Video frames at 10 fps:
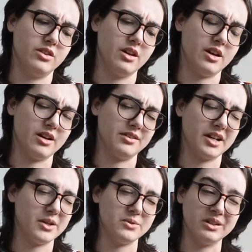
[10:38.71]
the
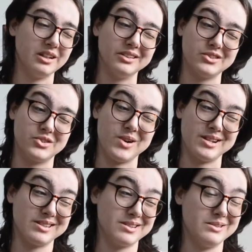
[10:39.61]
guy who's leading the
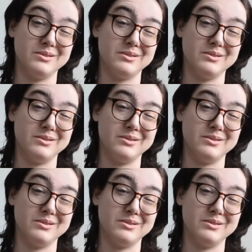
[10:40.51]
charrettes,